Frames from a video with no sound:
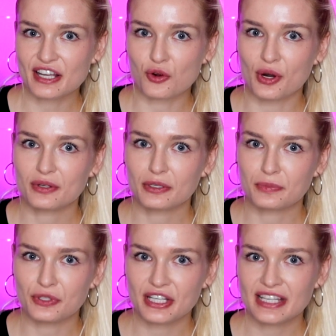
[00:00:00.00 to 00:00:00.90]
that quantum
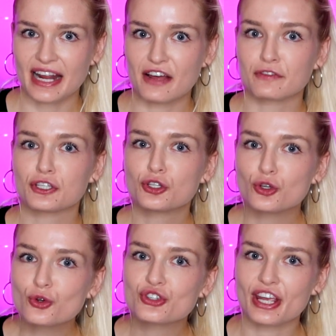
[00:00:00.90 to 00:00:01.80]
computing can have a
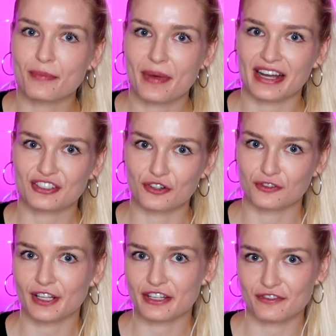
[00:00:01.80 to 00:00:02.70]
huge impact on
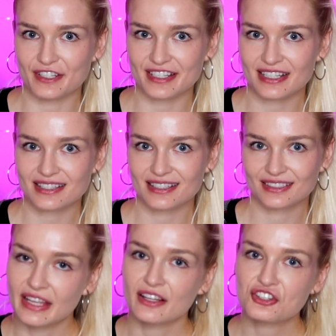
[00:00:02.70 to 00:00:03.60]
flight physics.
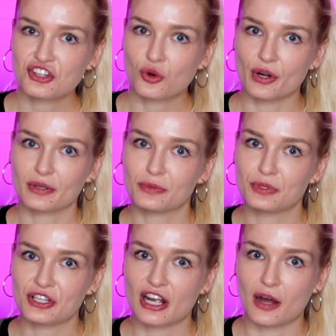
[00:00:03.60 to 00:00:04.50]
They launched a quantum
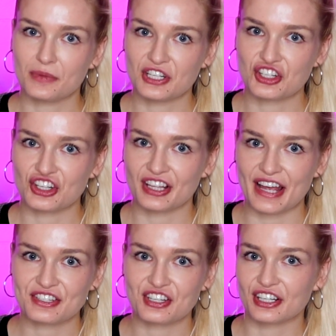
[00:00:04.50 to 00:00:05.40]
computing competition
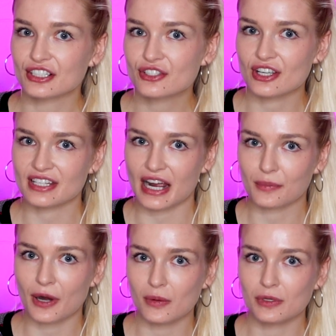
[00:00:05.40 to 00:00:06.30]
last year to
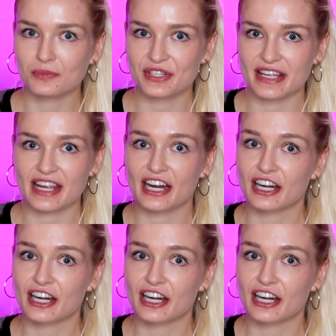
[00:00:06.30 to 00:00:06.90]
attack problems like